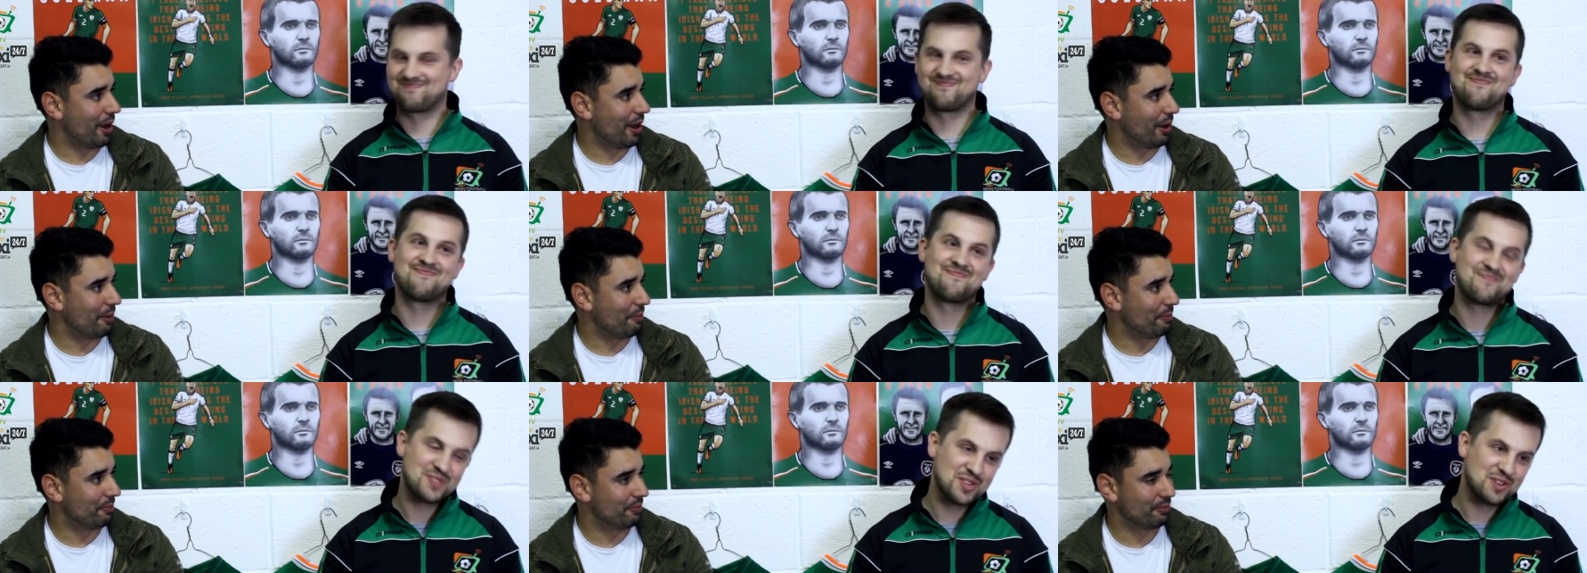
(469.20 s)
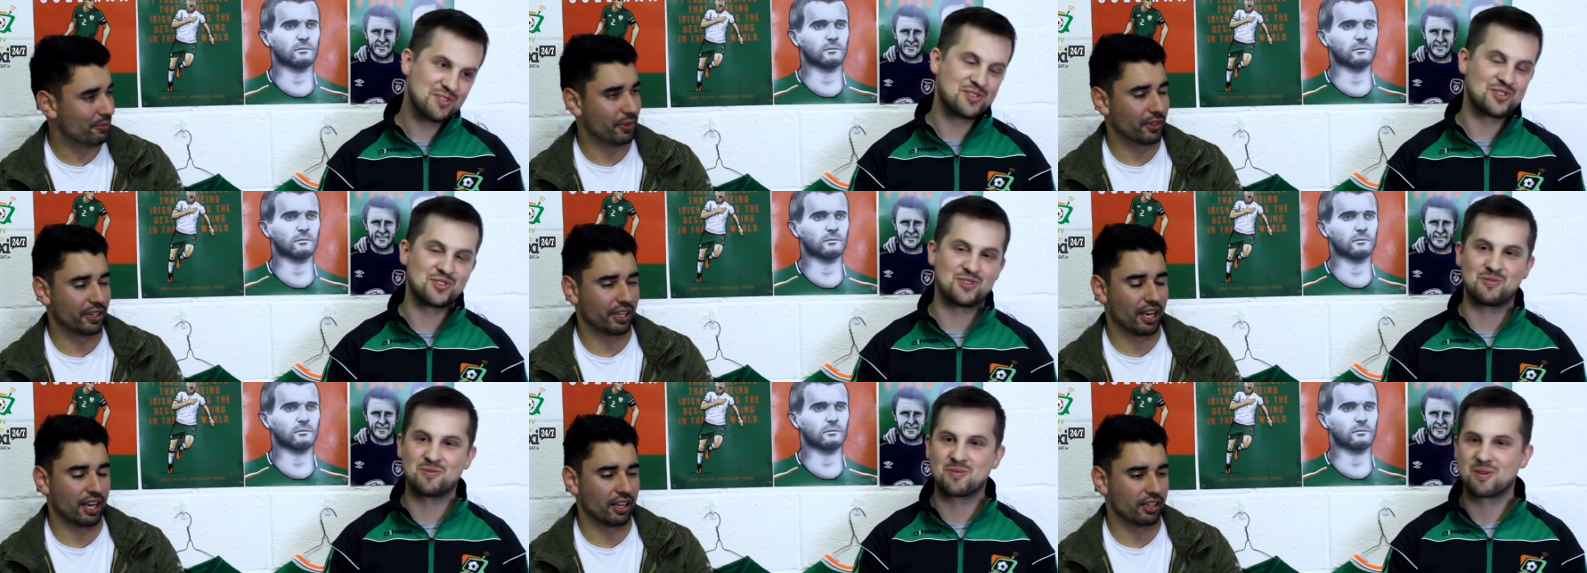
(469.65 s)
Speaker 1: harm.
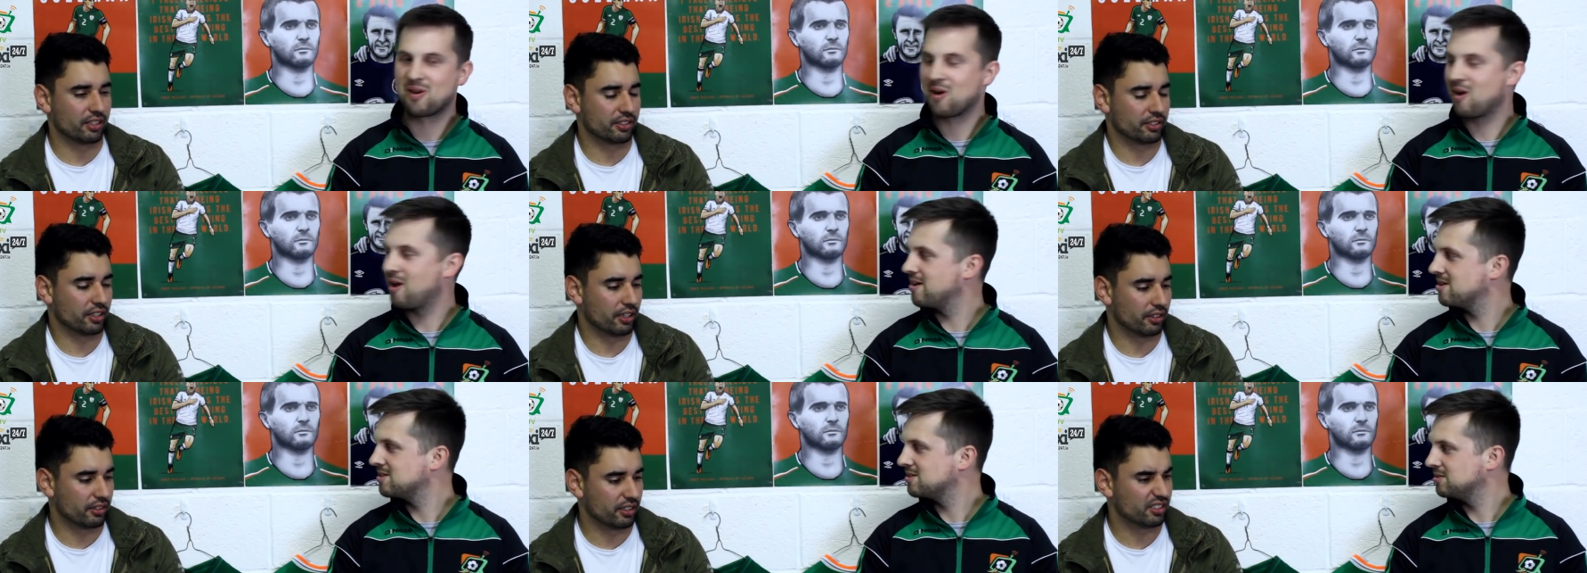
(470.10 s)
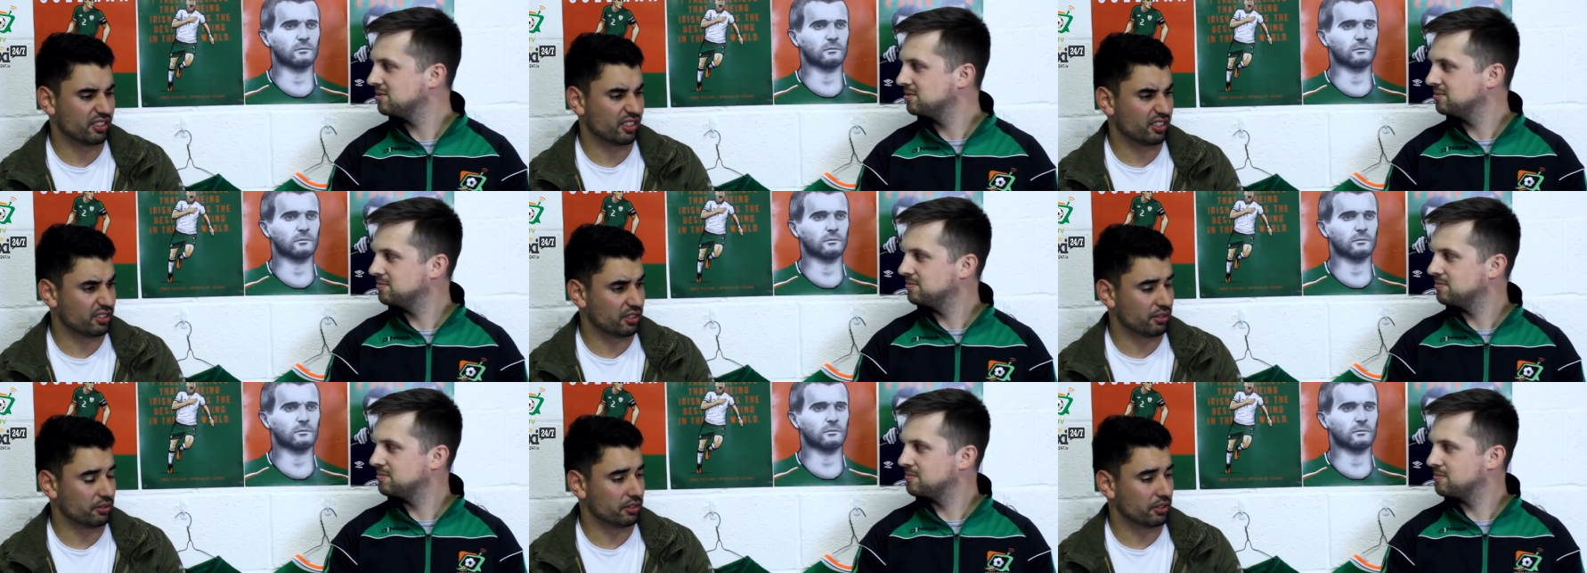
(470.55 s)
but True. again, he's not he's
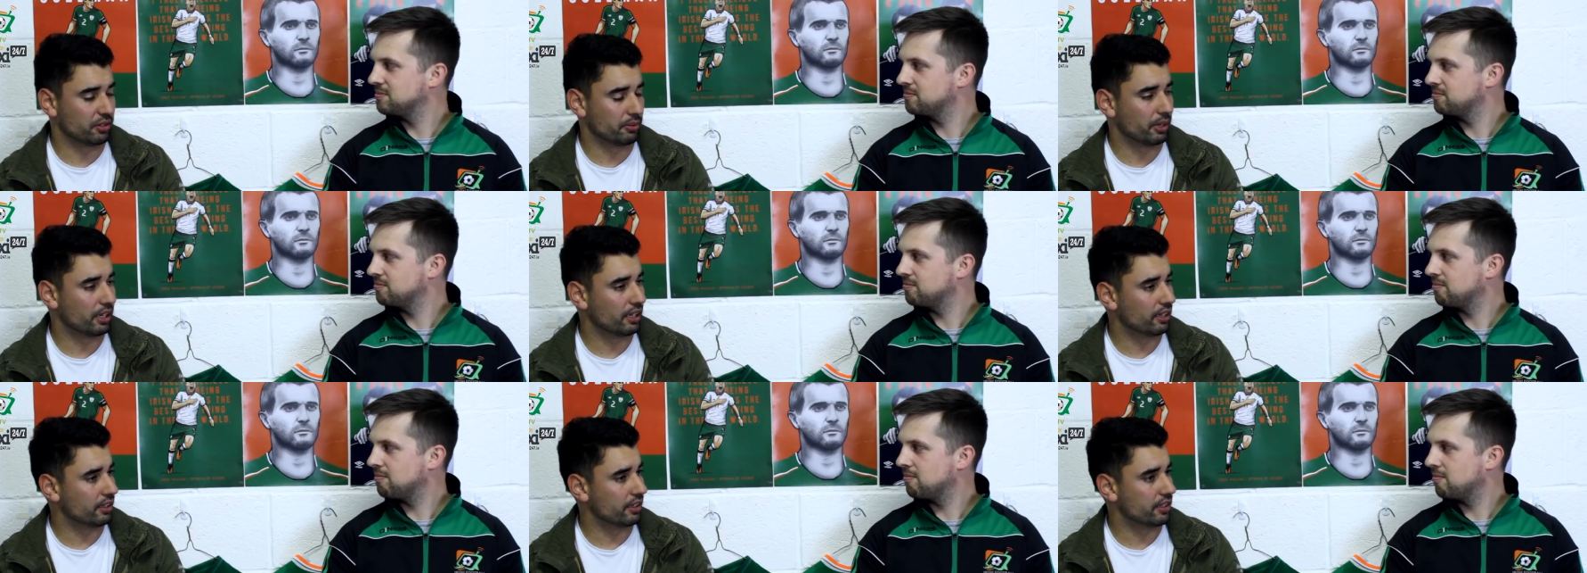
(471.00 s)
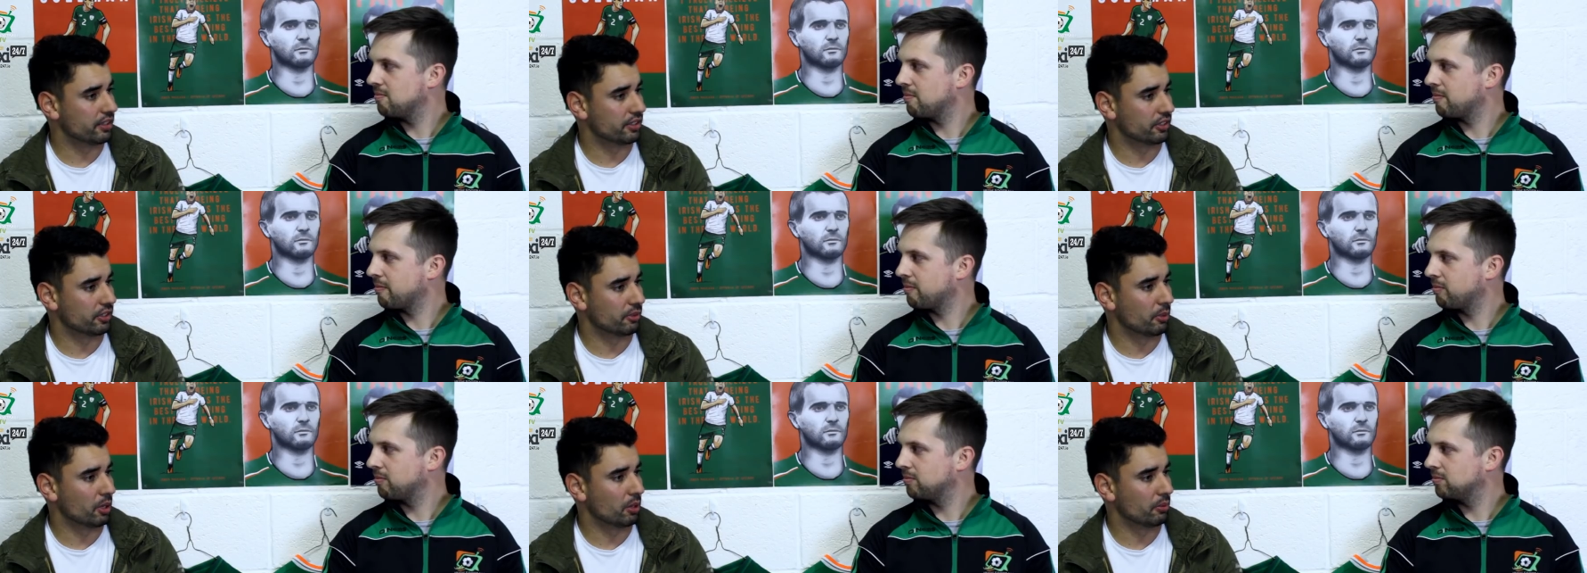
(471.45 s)
not doing too well at least
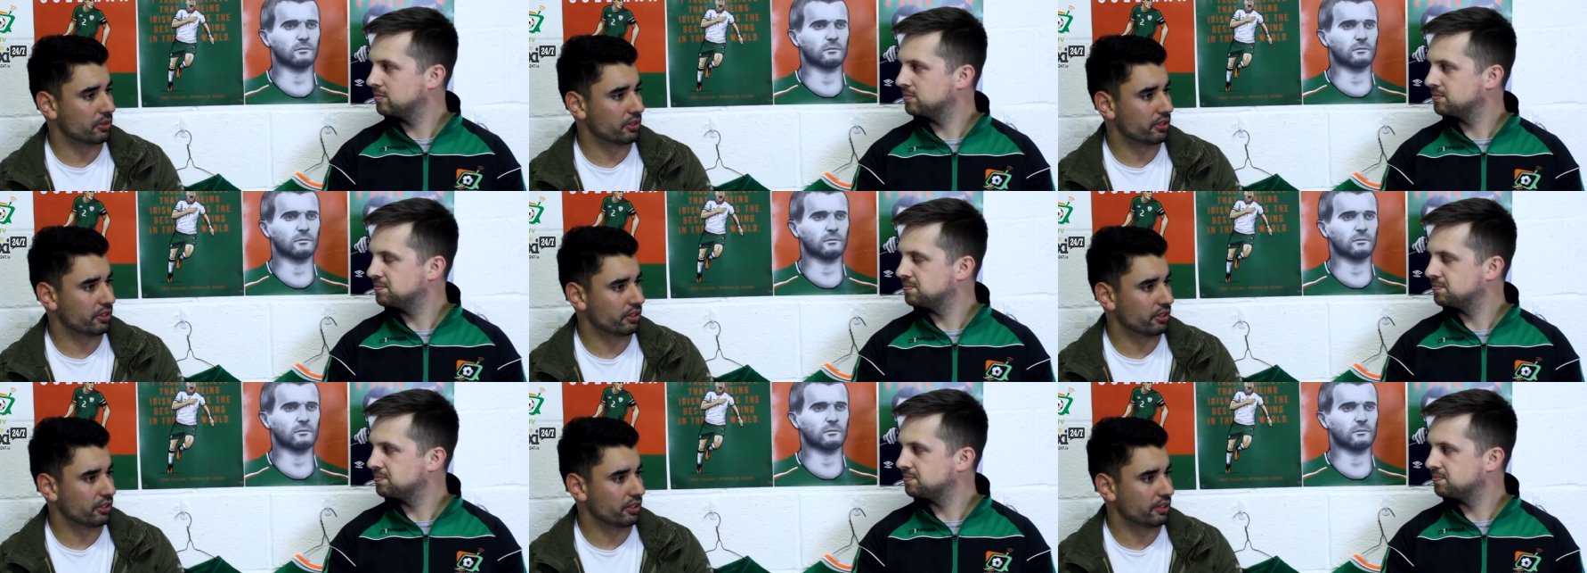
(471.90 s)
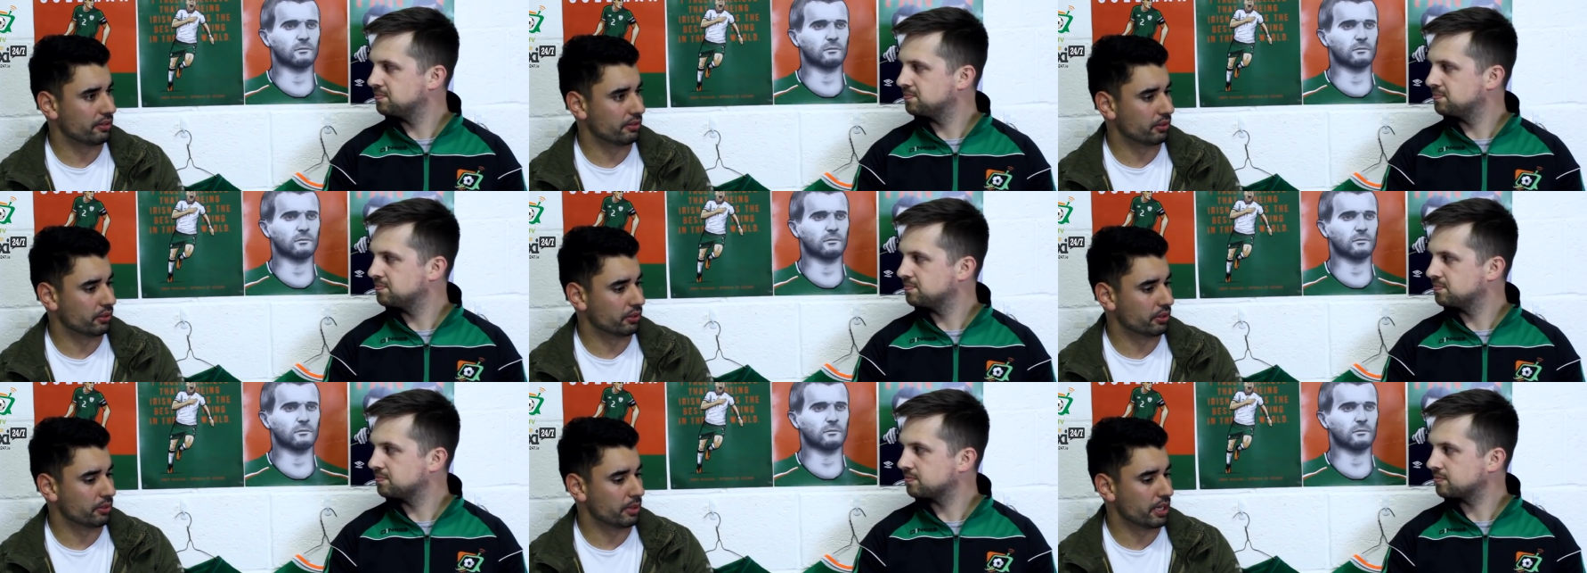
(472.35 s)
at the moment,
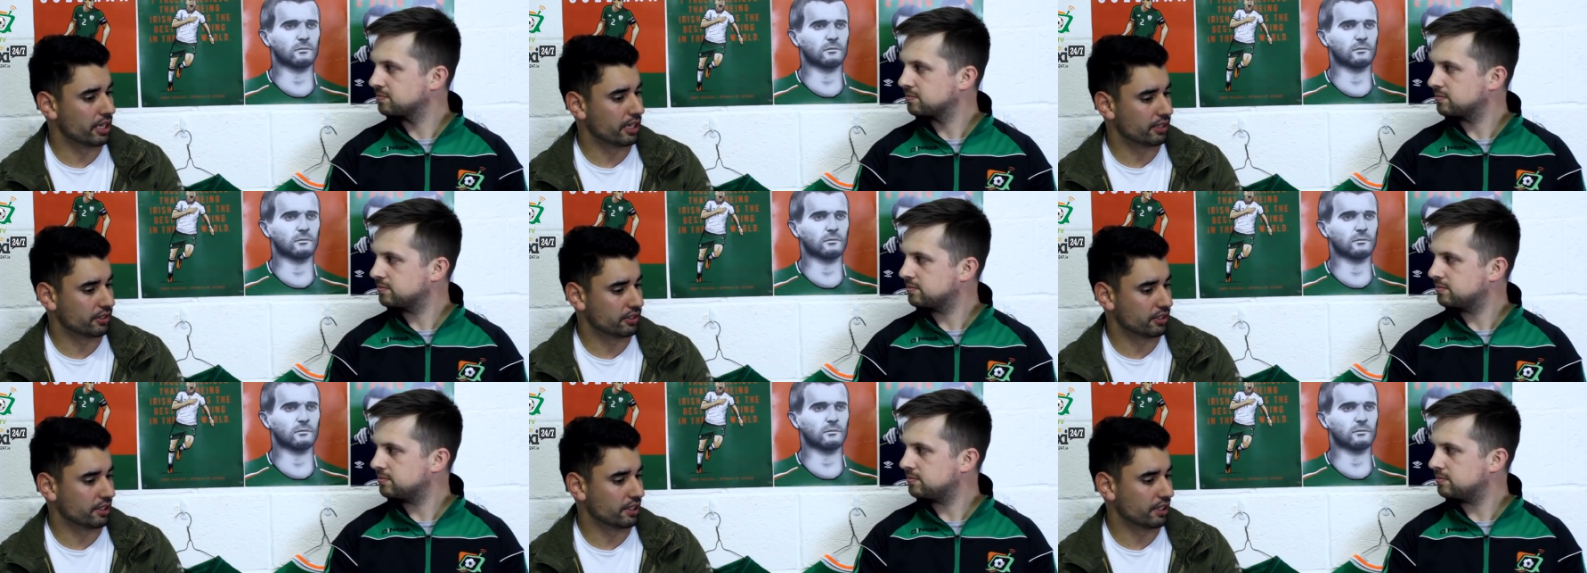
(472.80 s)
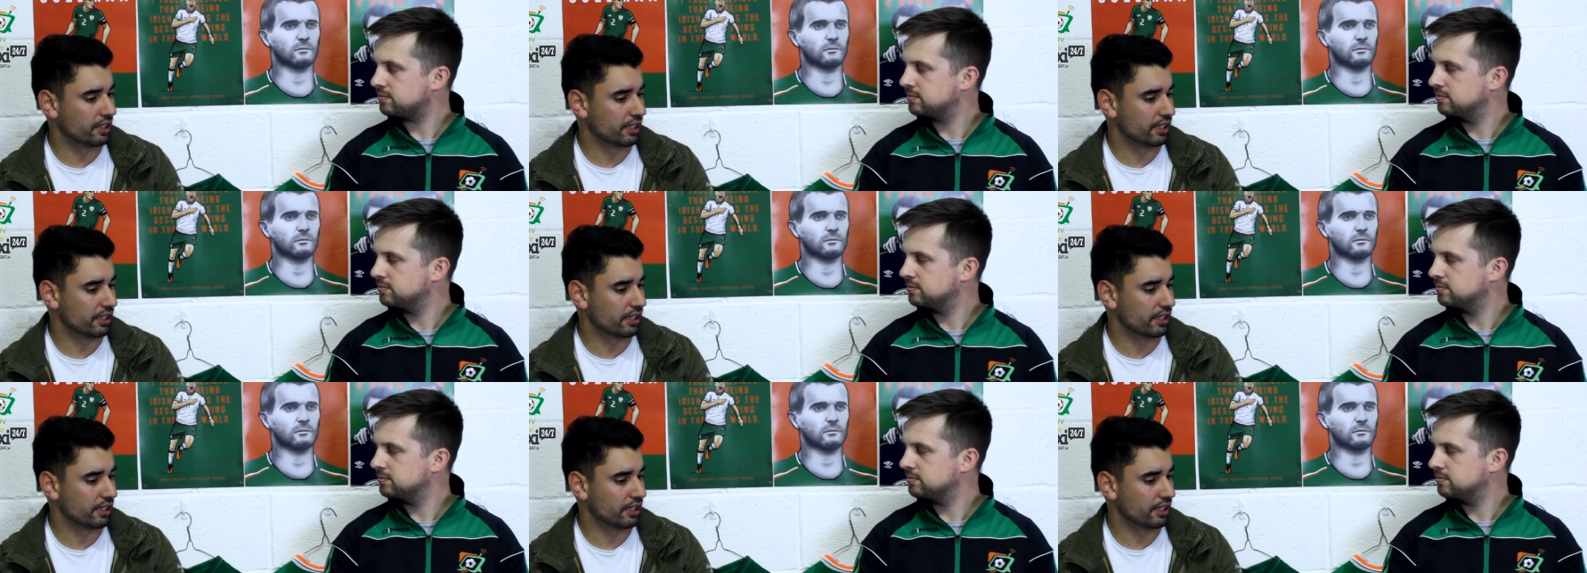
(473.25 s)
even under Bielsa.